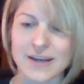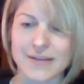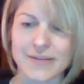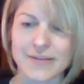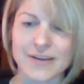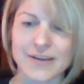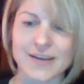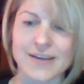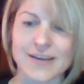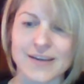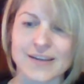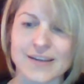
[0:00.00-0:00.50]

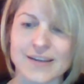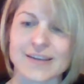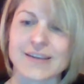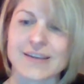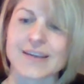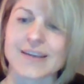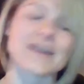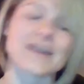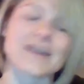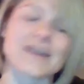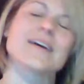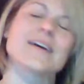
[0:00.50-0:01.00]
And
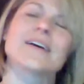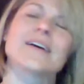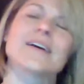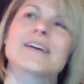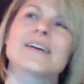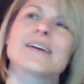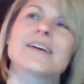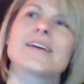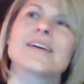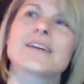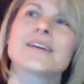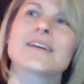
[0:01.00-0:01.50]

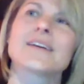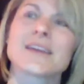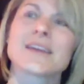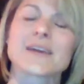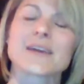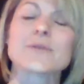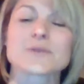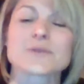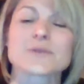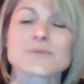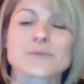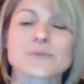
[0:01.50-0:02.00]
it was
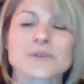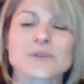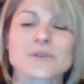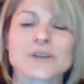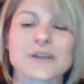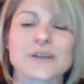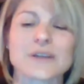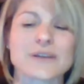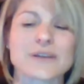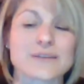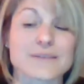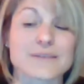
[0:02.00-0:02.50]
really,
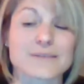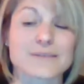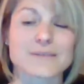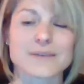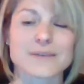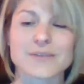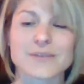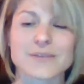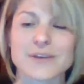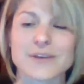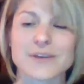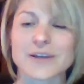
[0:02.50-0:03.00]
really very cool.